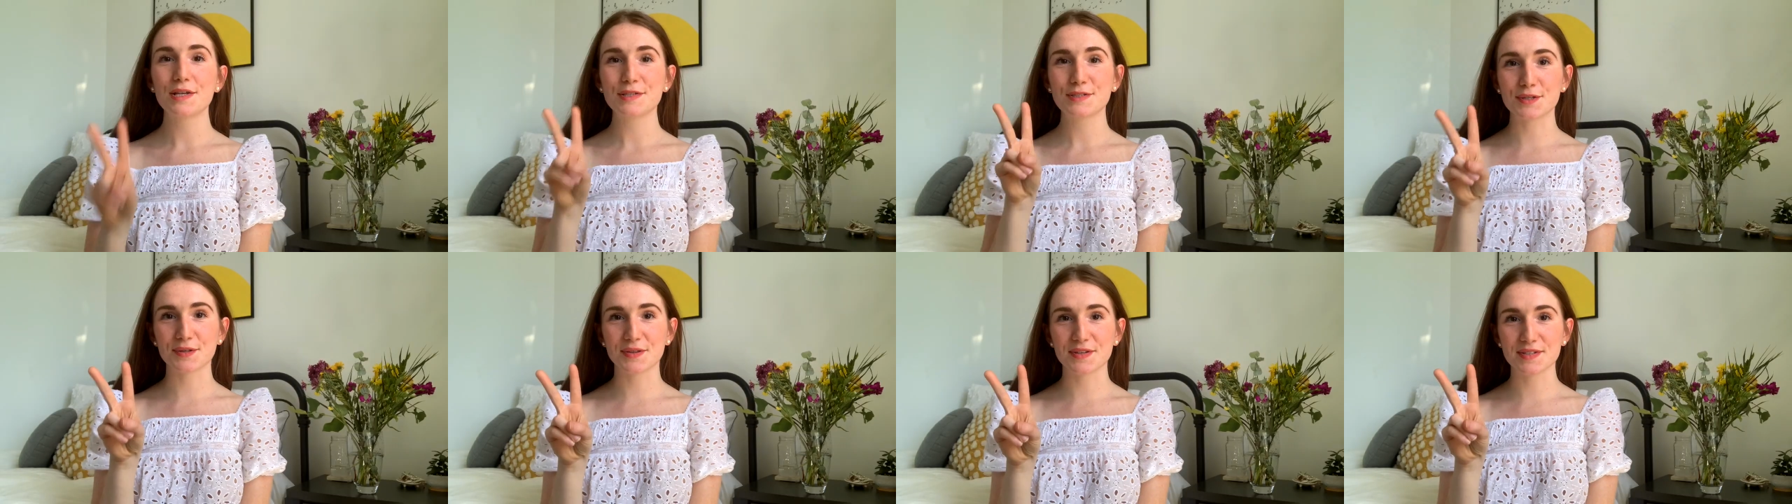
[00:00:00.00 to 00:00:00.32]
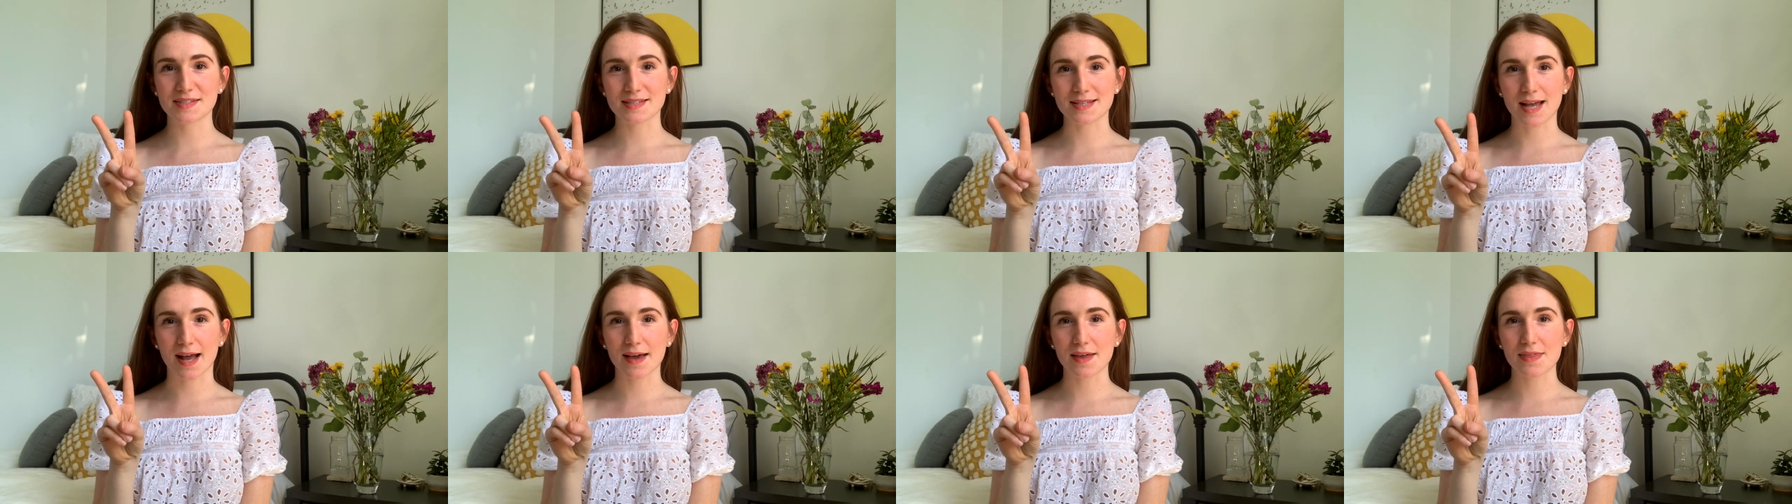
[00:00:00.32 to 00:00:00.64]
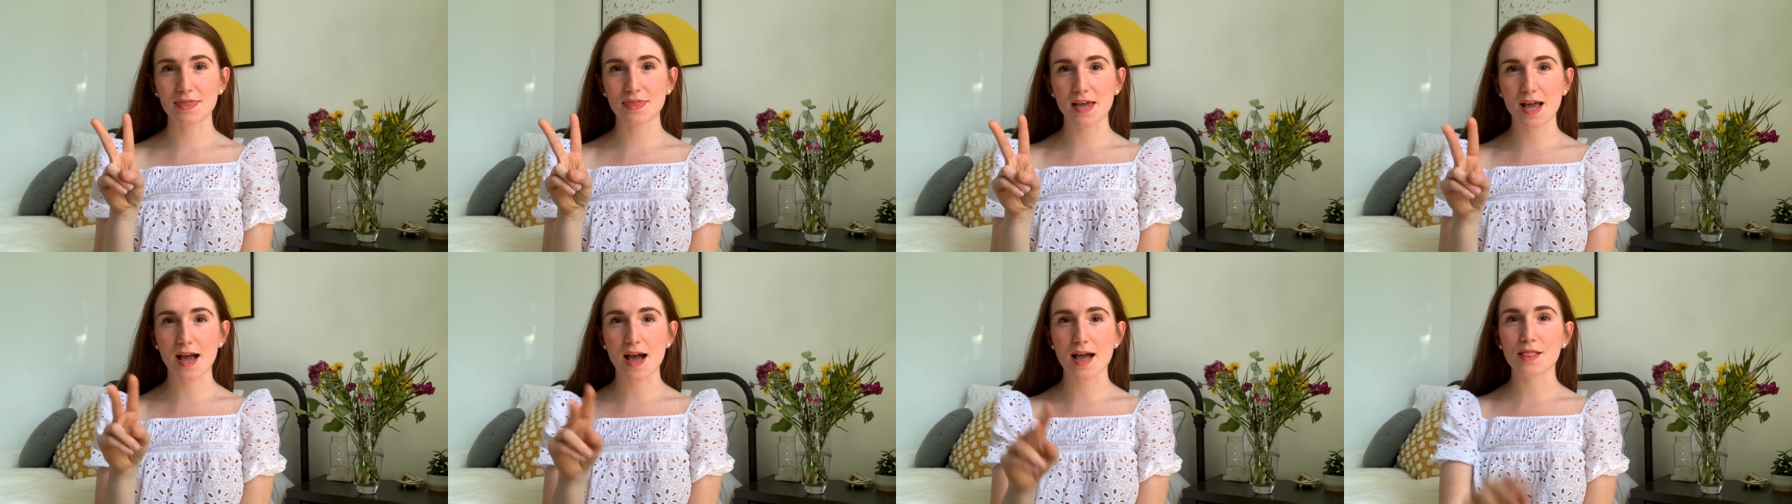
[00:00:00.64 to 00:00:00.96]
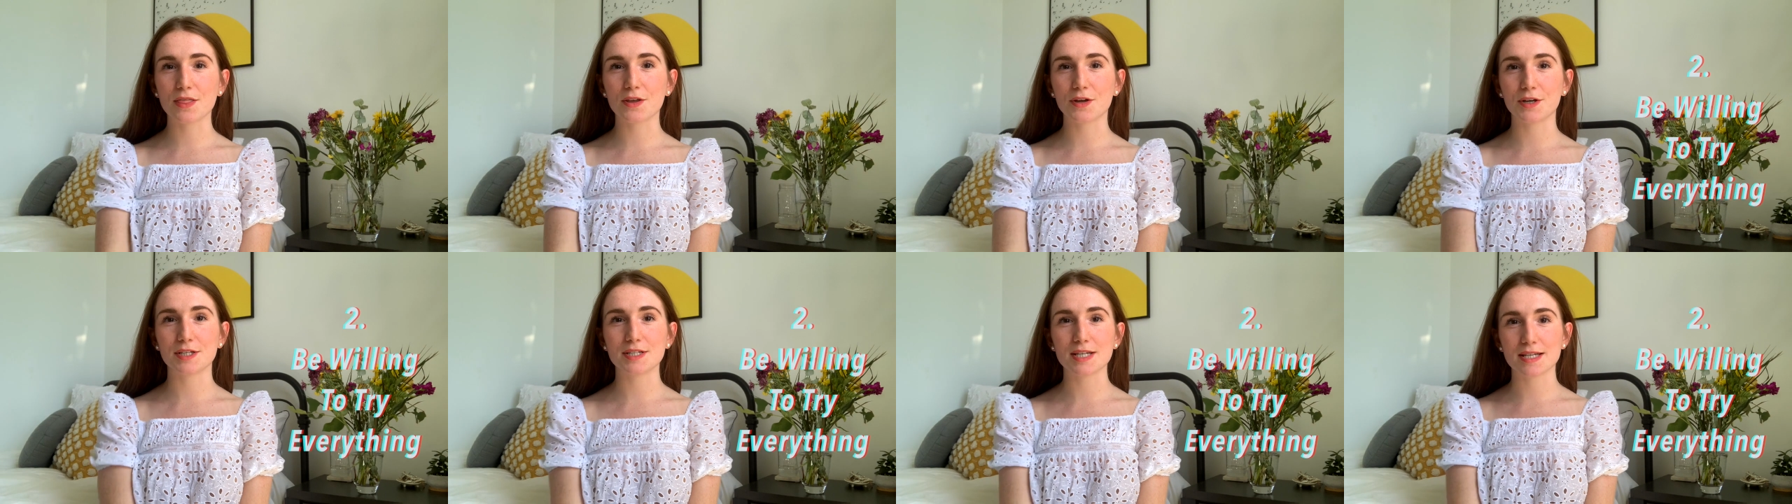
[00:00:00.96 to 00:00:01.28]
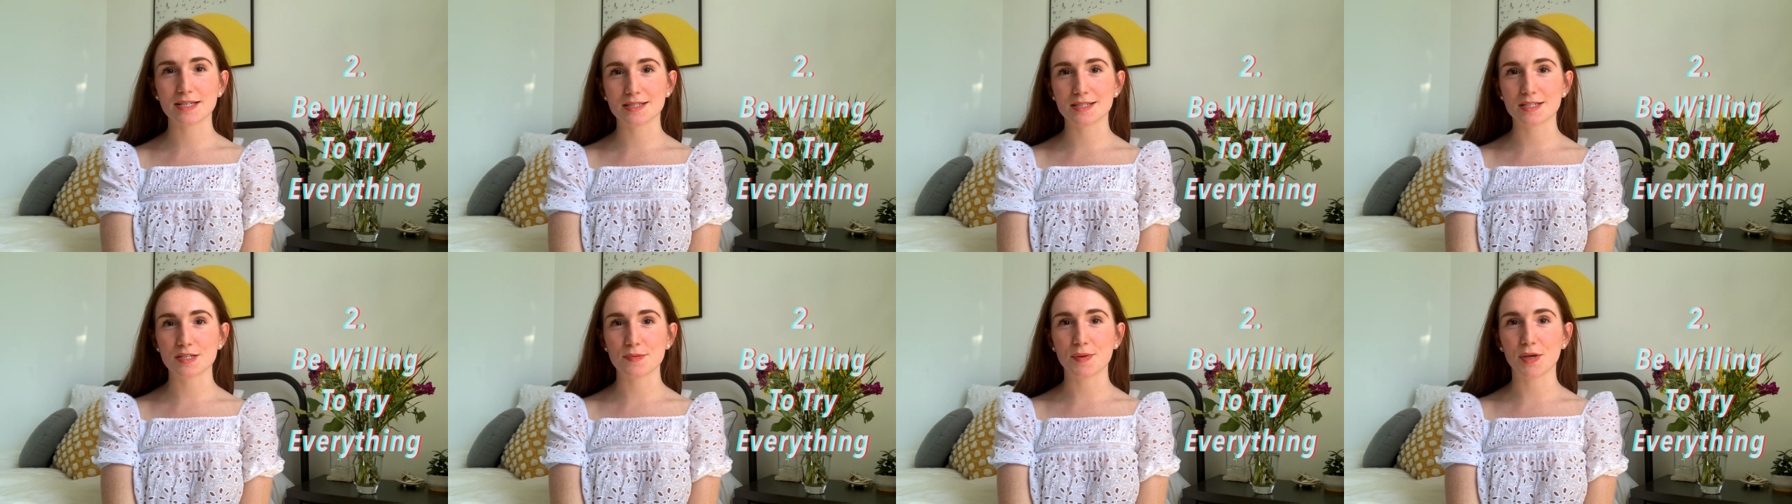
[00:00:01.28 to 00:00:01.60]
So the second thing I learned
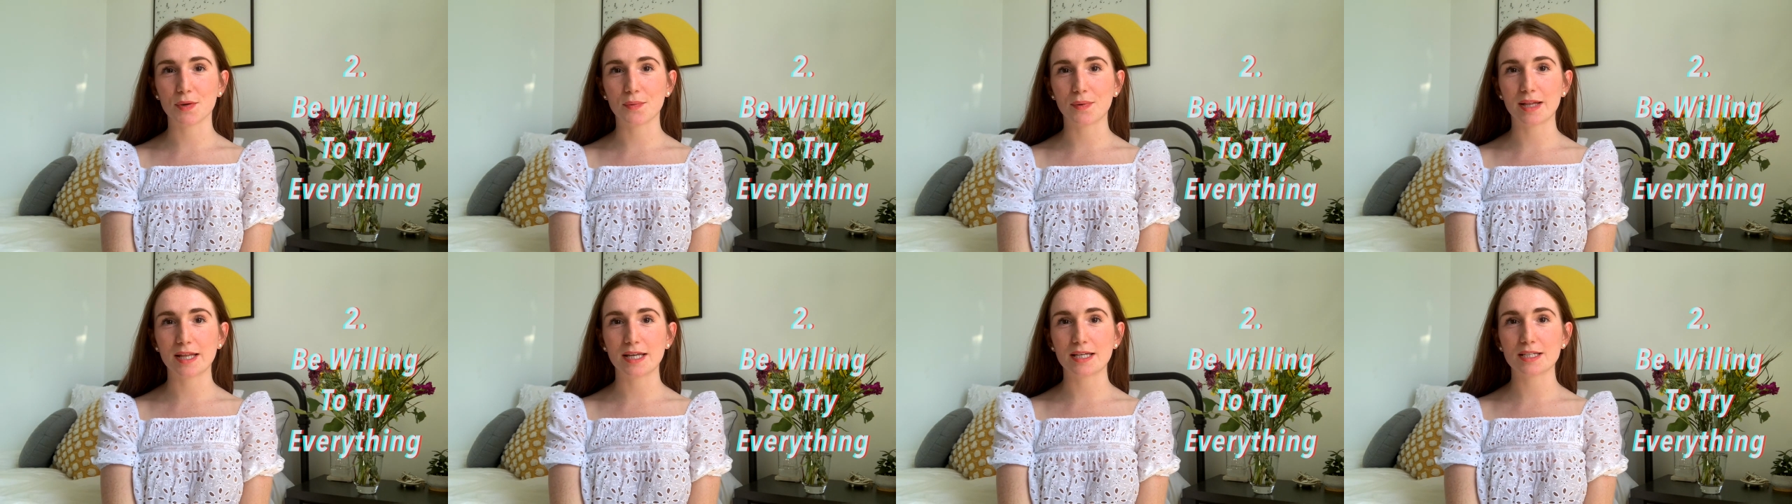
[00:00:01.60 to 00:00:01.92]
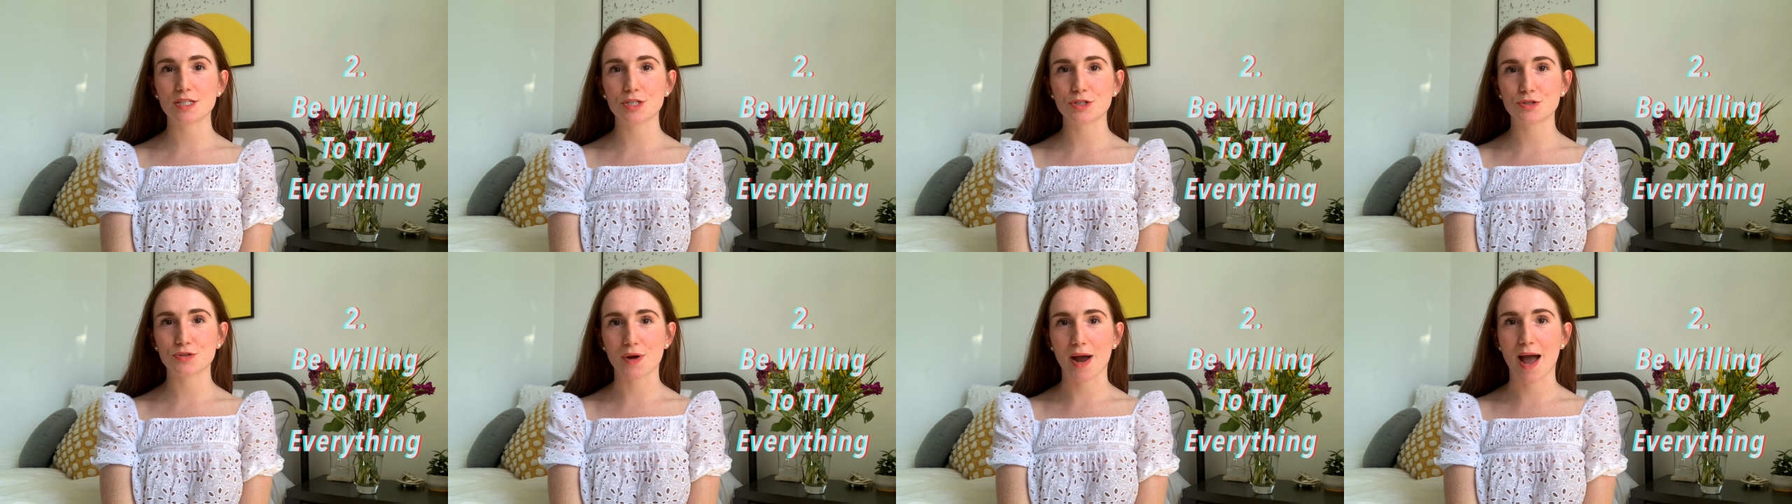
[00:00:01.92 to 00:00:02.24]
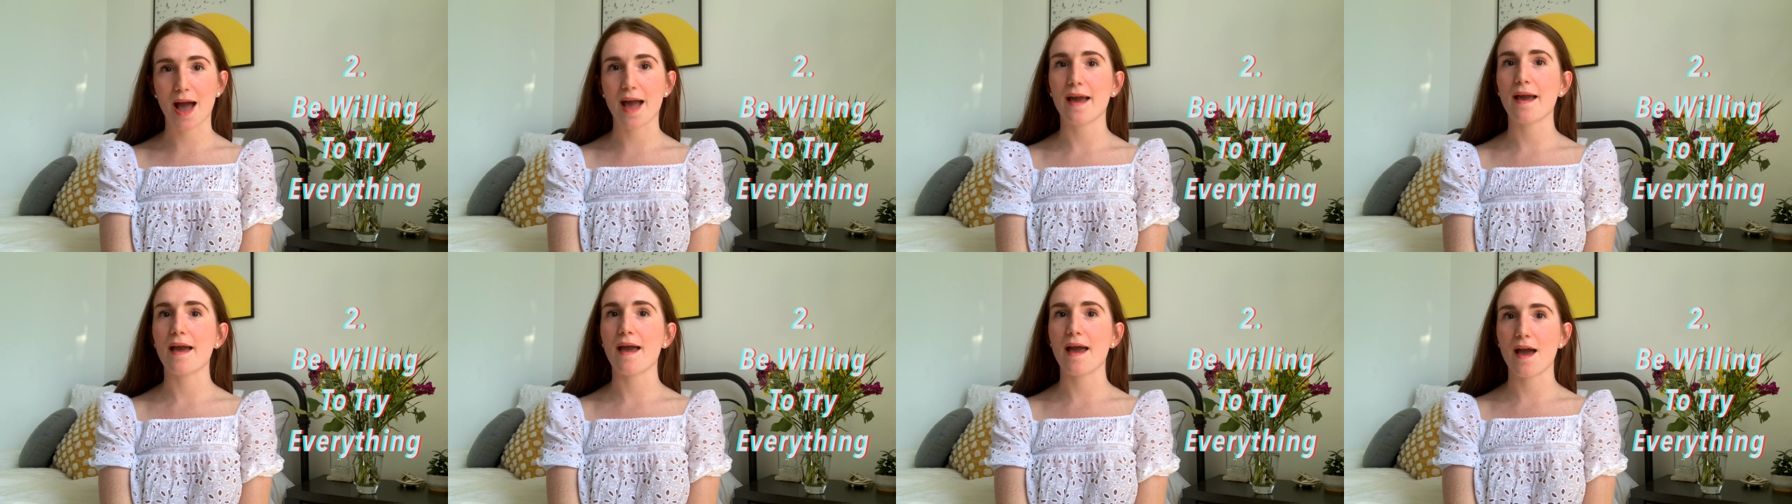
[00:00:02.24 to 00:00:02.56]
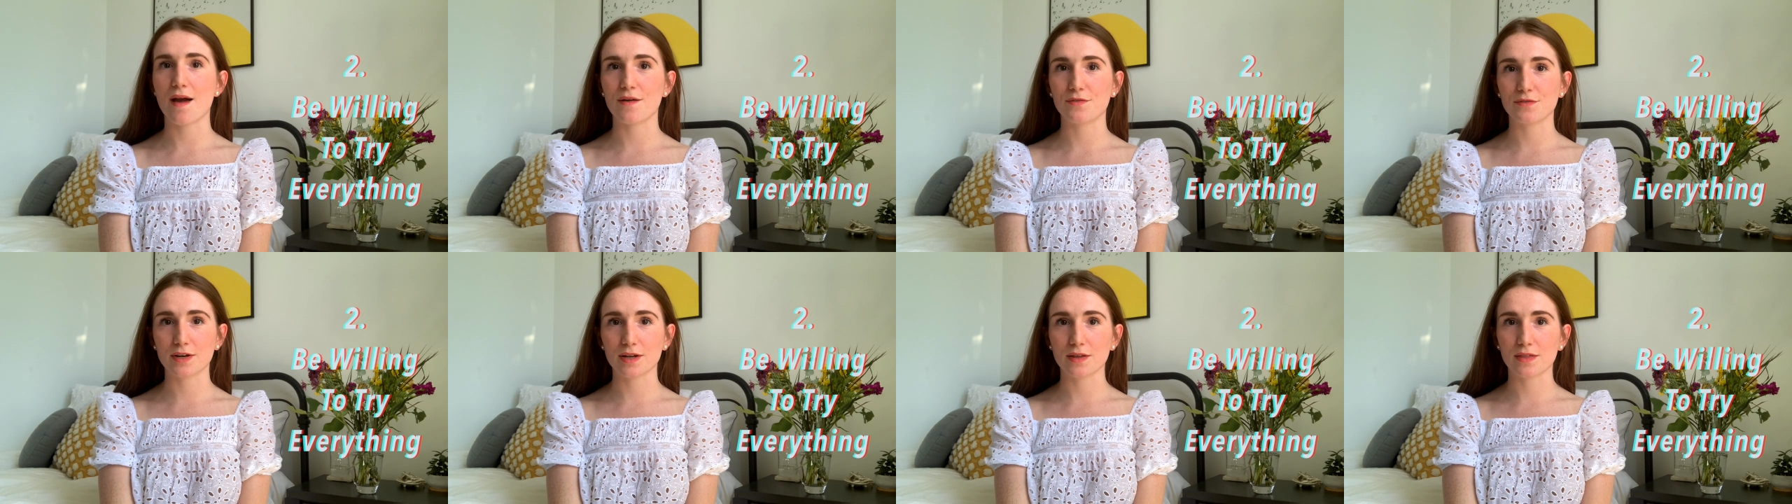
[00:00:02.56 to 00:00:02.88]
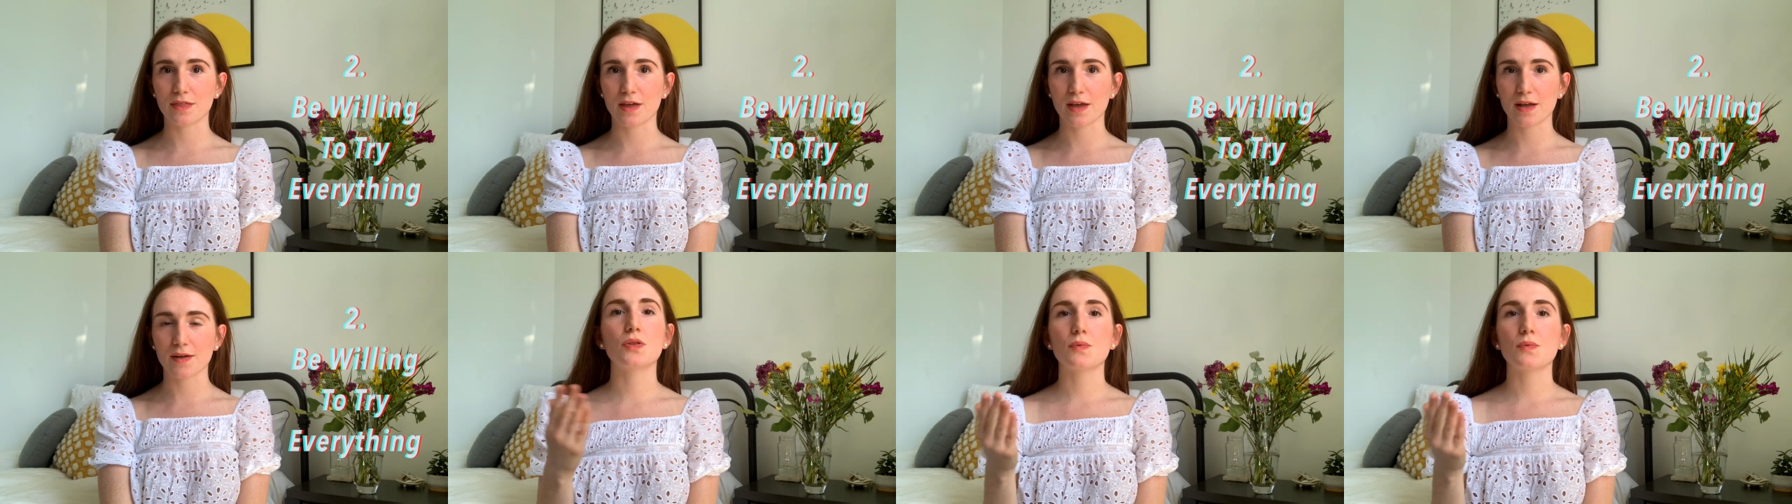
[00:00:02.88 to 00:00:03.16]
is to be willing to try everything.